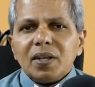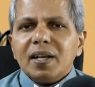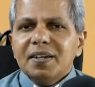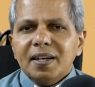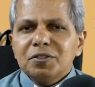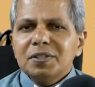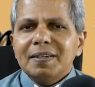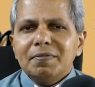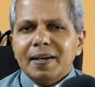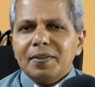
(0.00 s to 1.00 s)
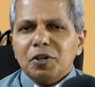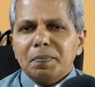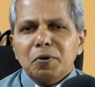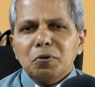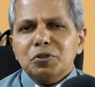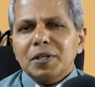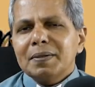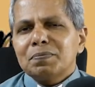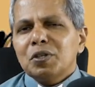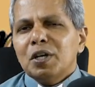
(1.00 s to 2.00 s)
He doesn't have anything because
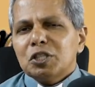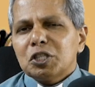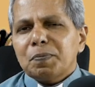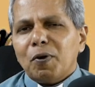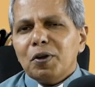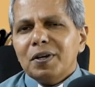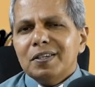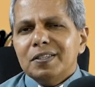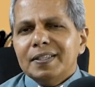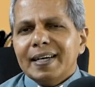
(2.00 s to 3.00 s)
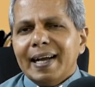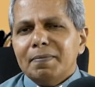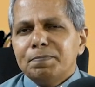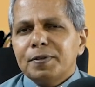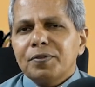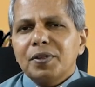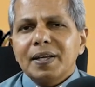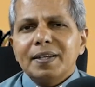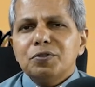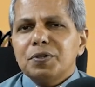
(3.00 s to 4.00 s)
he spoiled
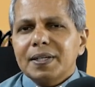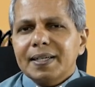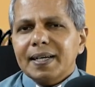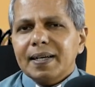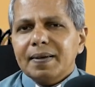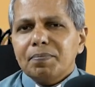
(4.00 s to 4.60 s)
everything in drinking.